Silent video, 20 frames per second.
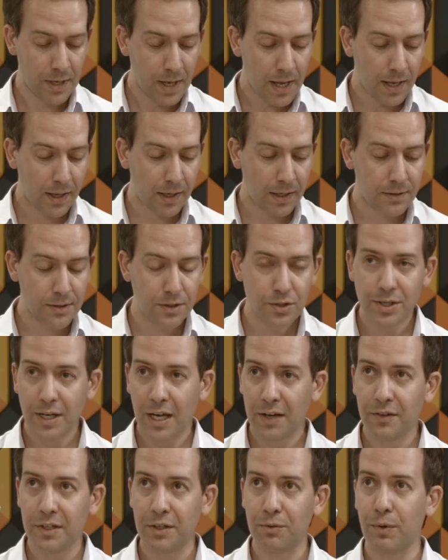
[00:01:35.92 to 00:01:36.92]
And did she
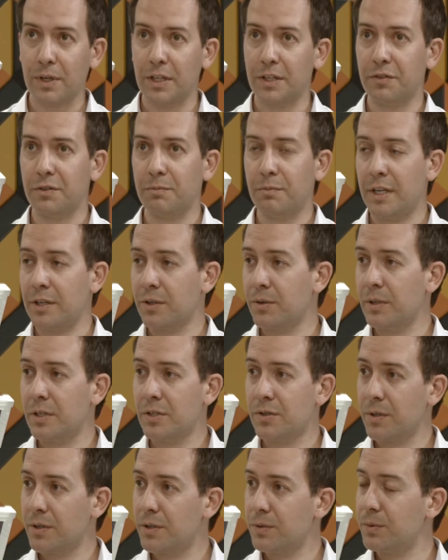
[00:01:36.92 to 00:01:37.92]
have any relevant medical
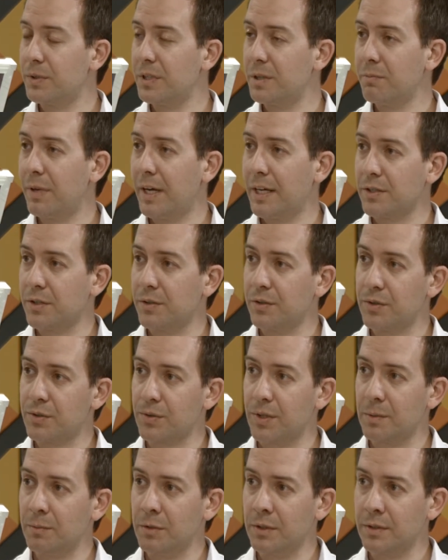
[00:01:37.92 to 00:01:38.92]
history that would impact on the
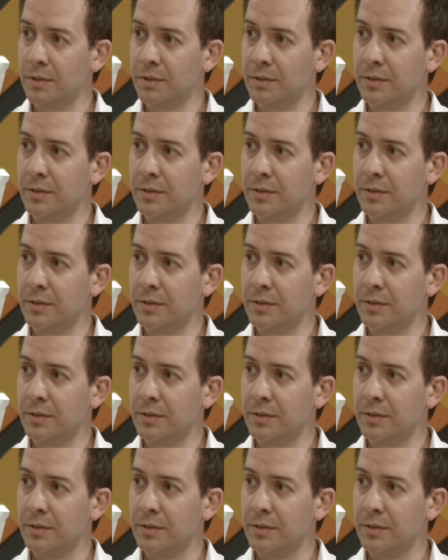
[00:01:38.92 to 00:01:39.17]
treatment?